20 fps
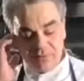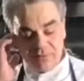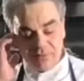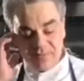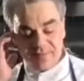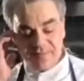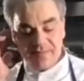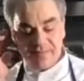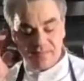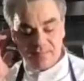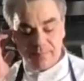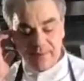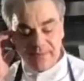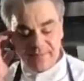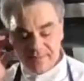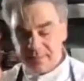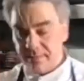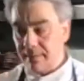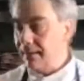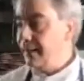still a
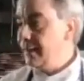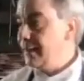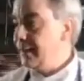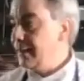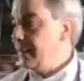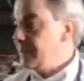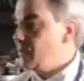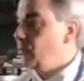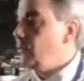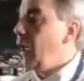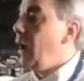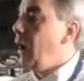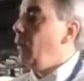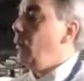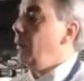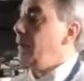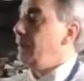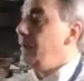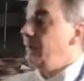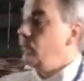Spätzle. So now
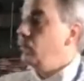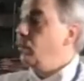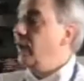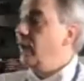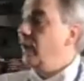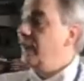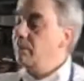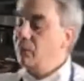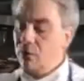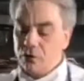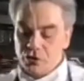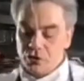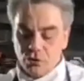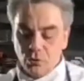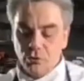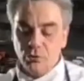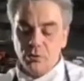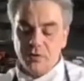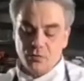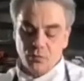what I'm going to show
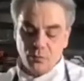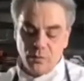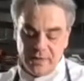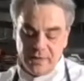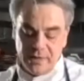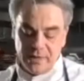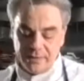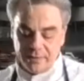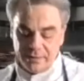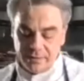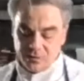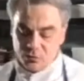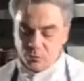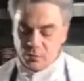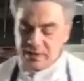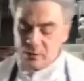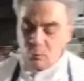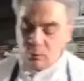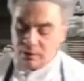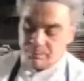you is
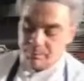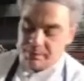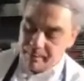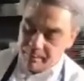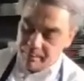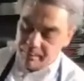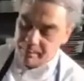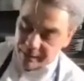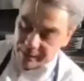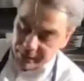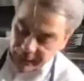really what people